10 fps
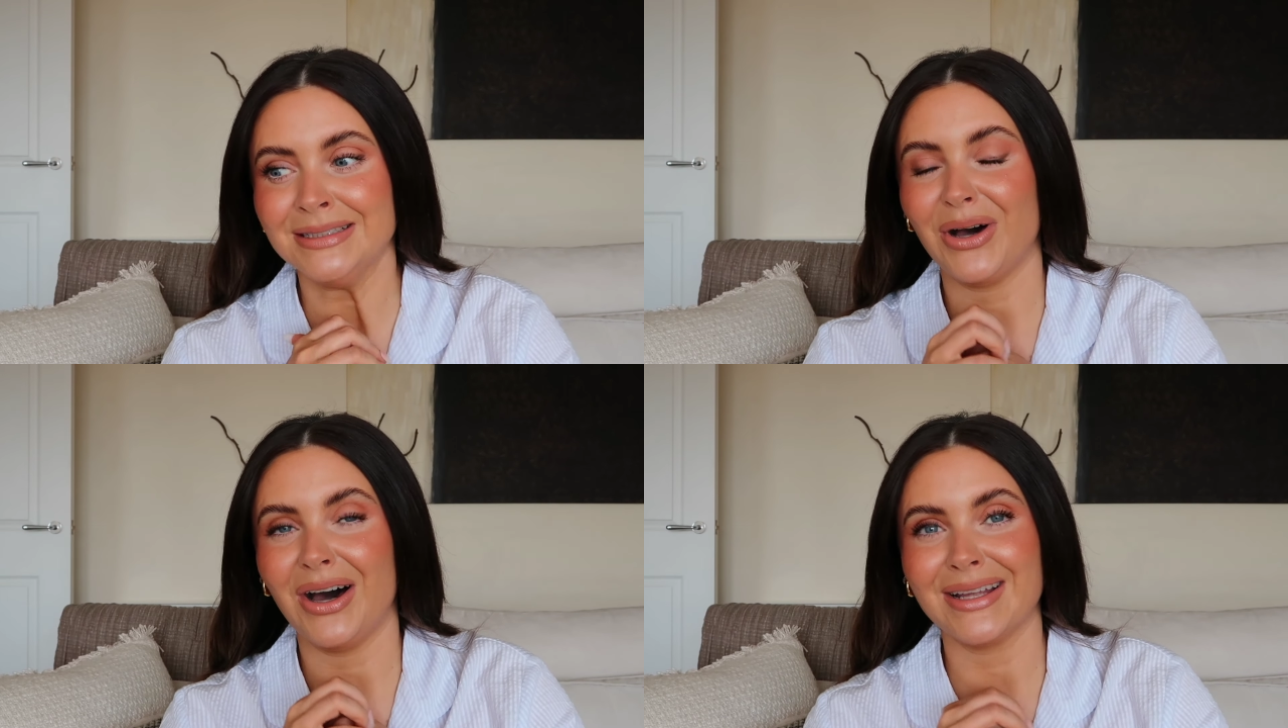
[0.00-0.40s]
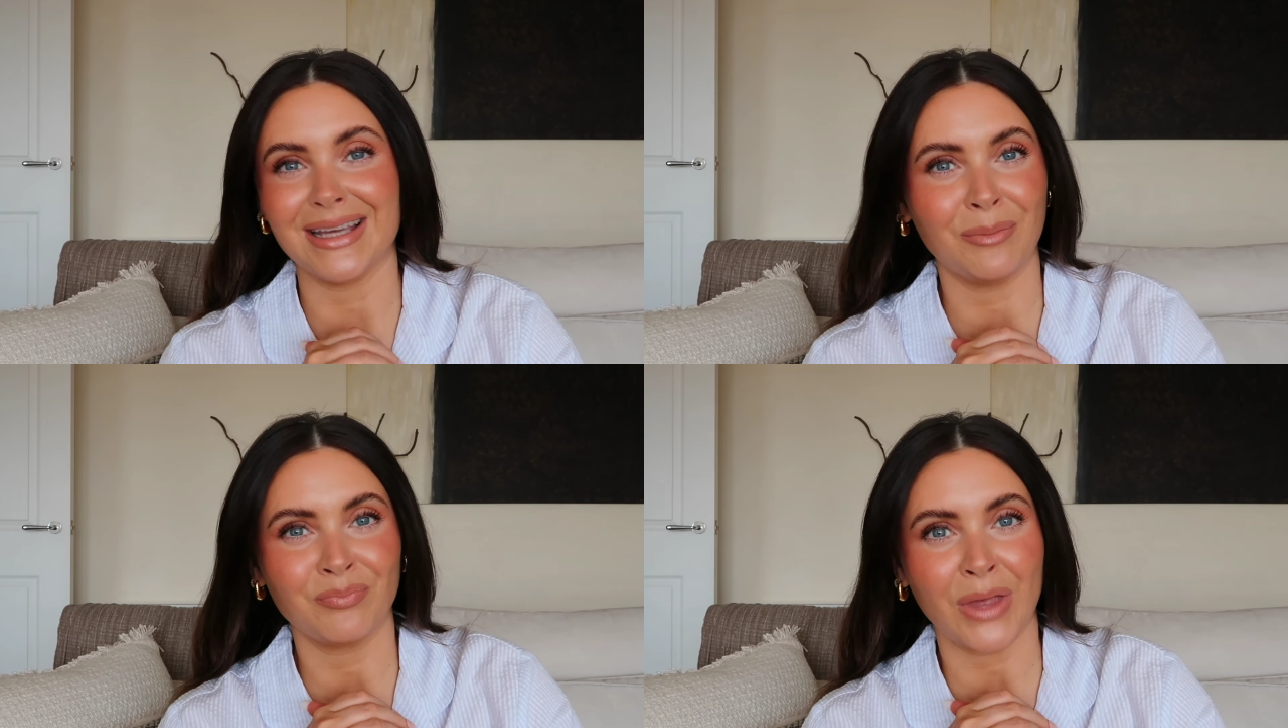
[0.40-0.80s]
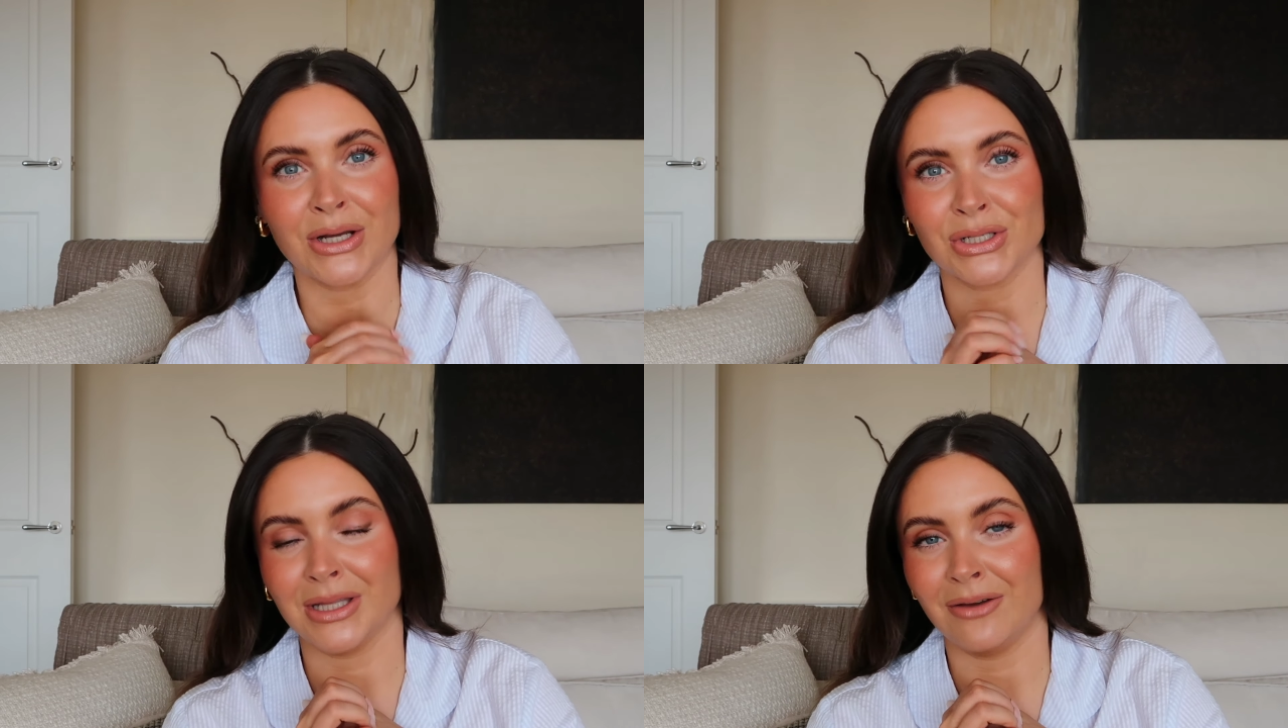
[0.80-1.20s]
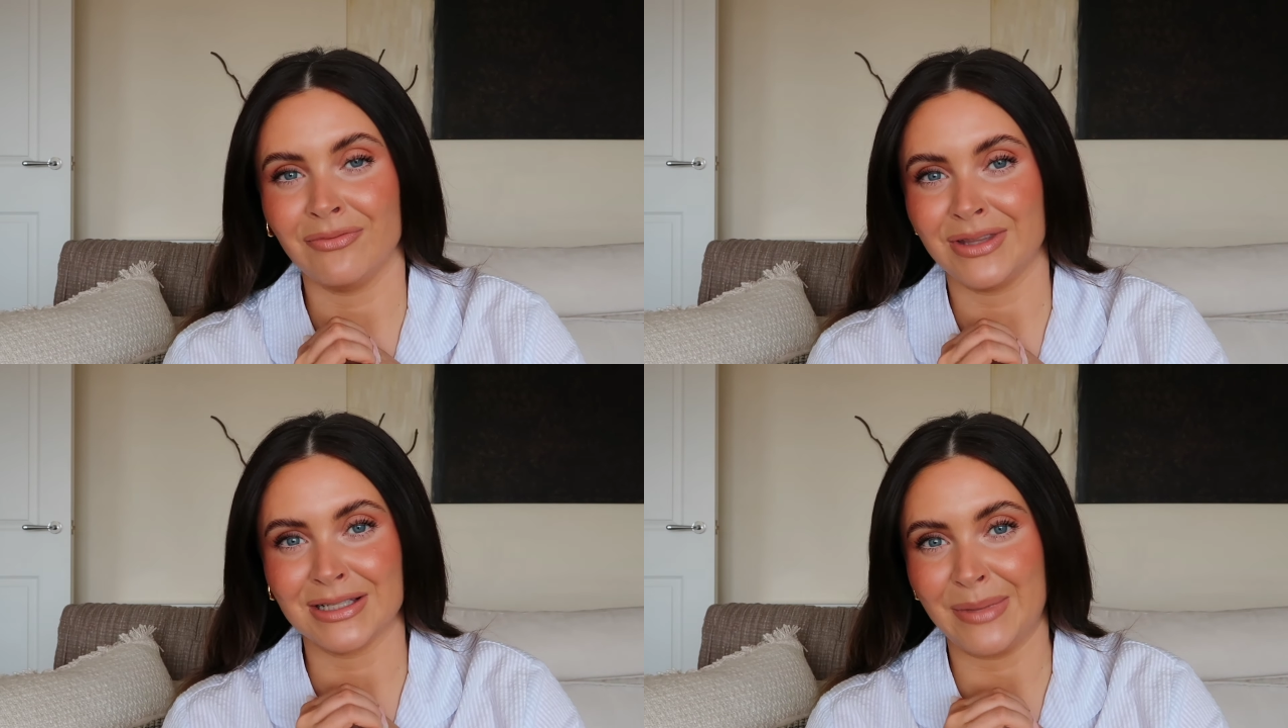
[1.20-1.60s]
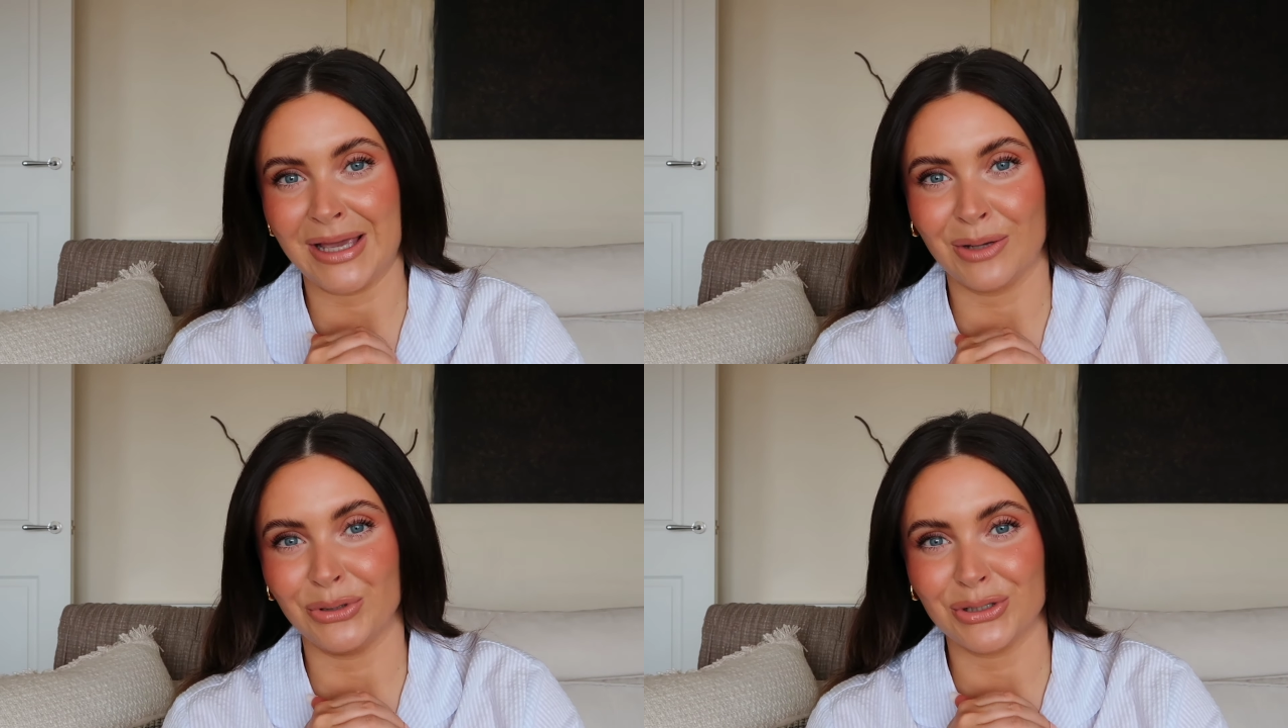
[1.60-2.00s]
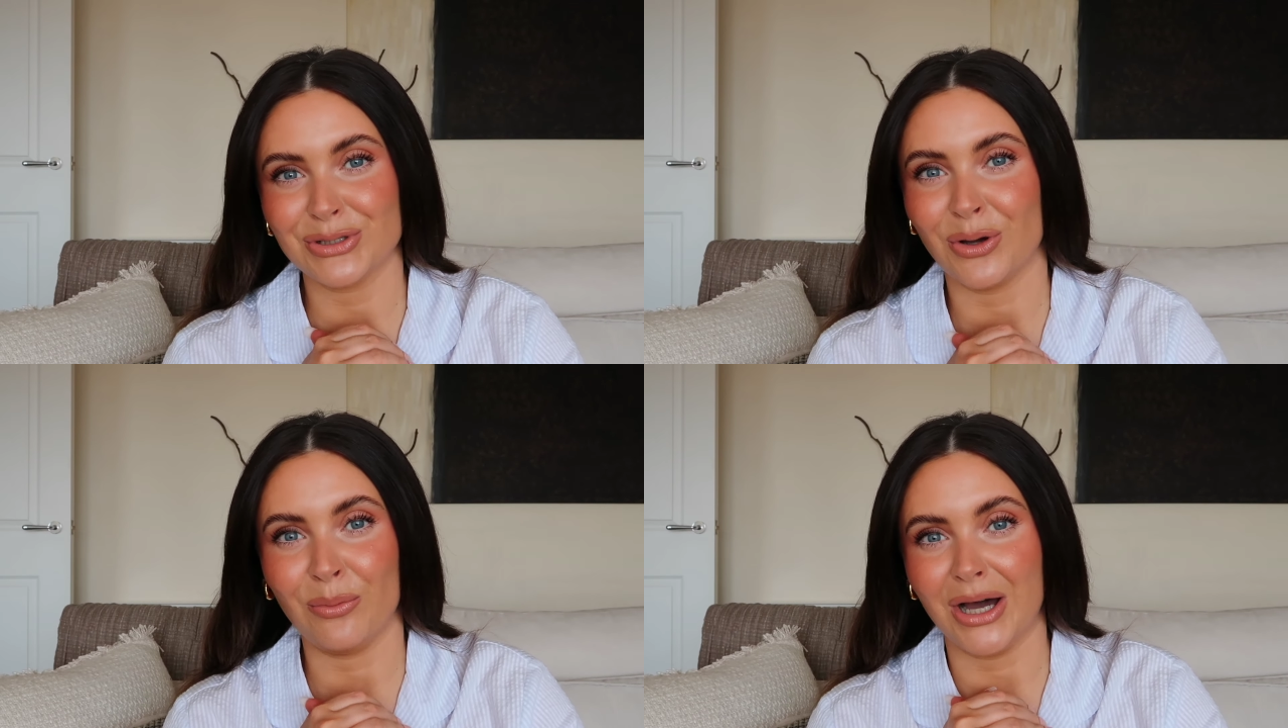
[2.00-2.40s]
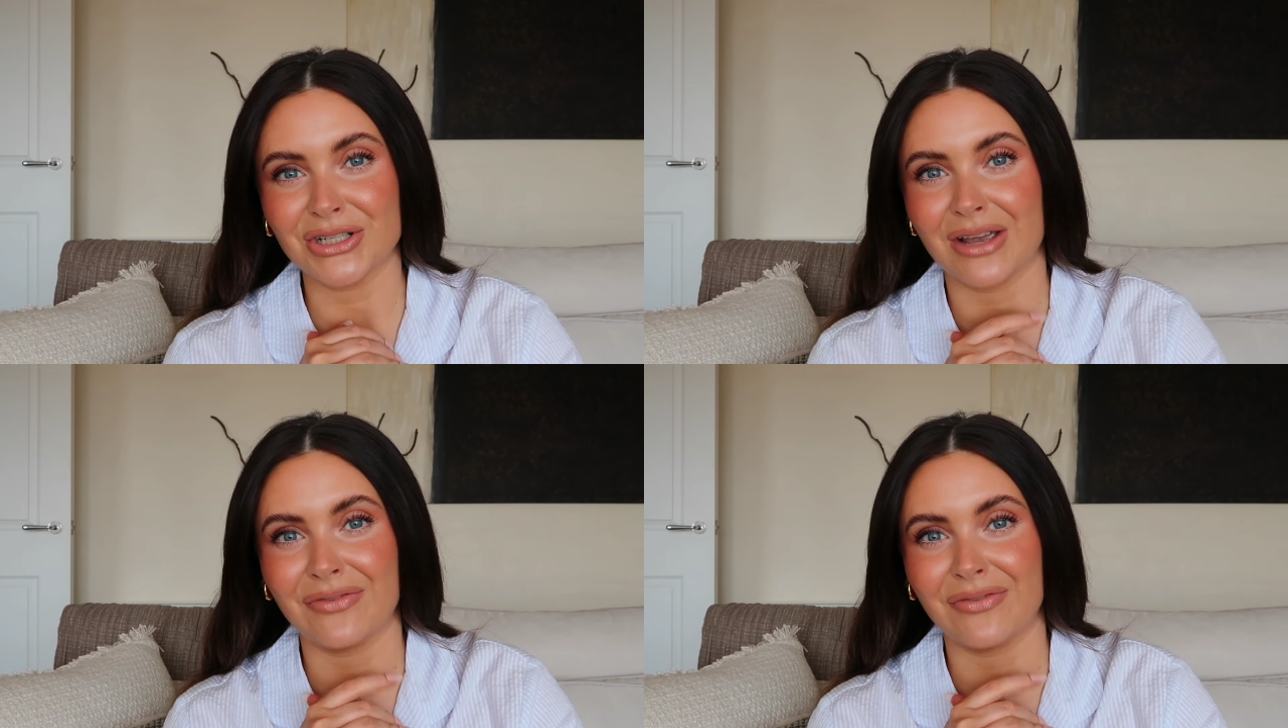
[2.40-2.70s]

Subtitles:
But yeah, I just love this makeup look so much.